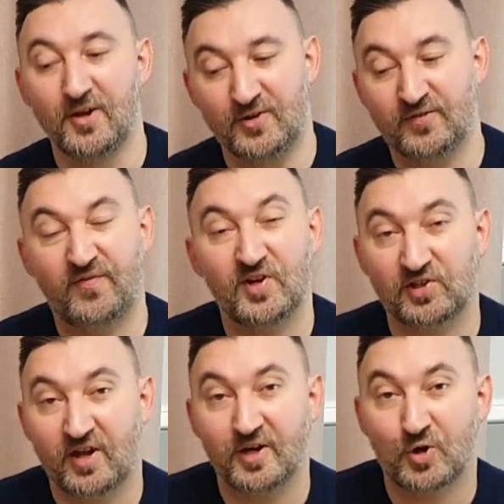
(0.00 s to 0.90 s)
so
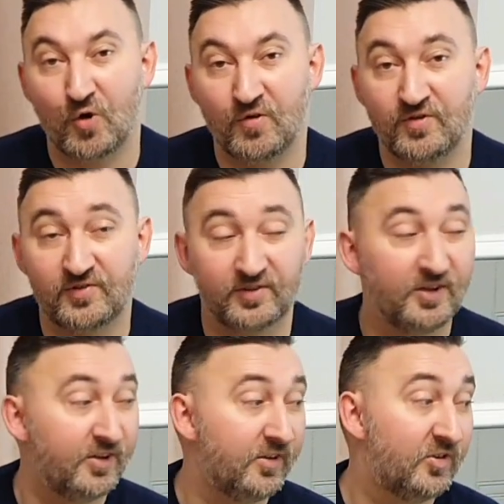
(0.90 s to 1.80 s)
fish like current
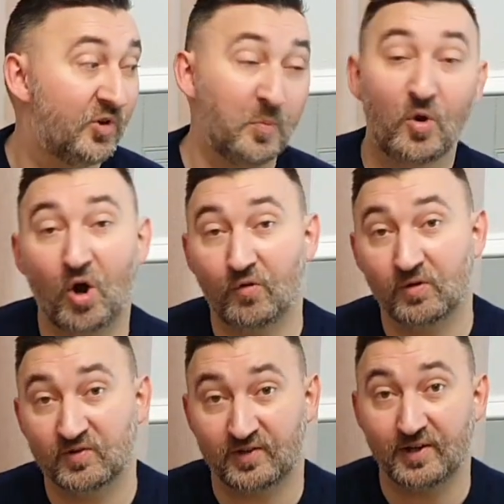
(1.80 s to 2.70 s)
and some
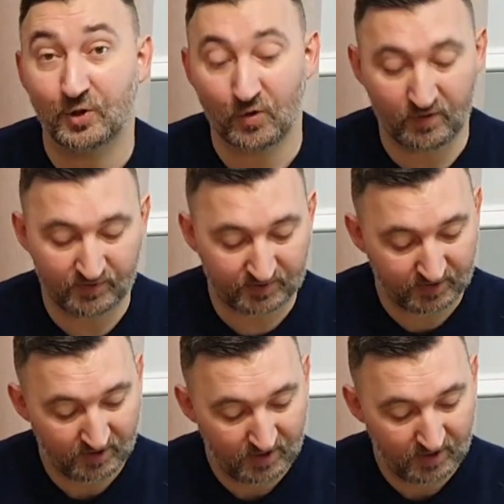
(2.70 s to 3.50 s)
corals like current.